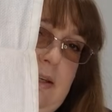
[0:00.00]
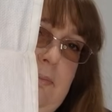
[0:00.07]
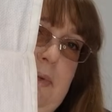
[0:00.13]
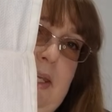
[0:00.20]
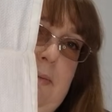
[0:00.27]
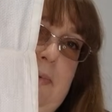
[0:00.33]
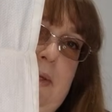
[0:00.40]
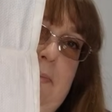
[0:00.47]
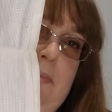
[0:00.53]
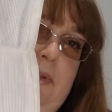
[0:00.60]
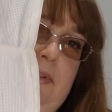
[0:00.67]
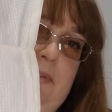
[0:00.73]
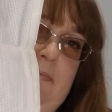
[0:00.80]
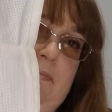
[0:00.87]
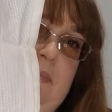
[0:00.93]
maybe,
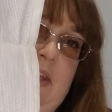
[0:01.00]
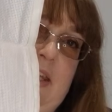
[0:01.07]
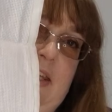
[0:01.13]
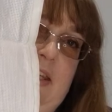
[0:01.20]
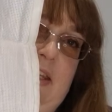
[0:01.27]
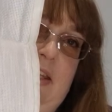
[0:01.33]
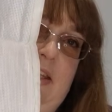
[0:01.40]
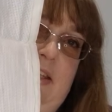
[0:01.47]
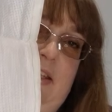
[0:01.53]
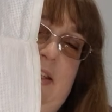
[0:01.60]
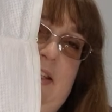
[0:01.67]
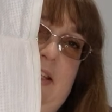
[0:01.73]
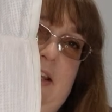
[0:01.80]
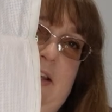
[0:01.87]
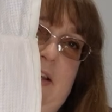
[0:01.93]
but
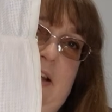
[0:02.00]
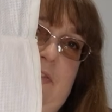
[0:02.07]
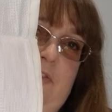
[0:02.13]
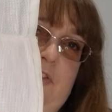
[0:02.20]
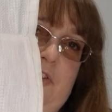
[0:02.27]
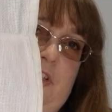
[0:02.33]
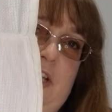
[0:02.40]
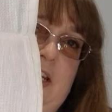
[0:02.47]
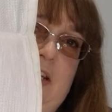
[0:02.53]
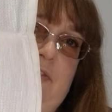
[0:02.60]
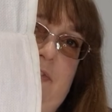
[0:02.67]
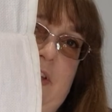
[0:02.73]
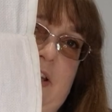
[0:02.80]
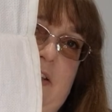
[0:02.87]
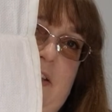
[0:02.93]
yeah, haven't done any
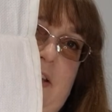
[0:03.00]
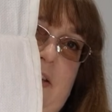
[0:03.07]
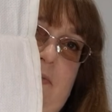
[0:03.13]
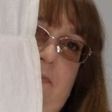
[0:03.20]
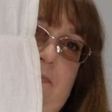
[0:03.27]
of that yet.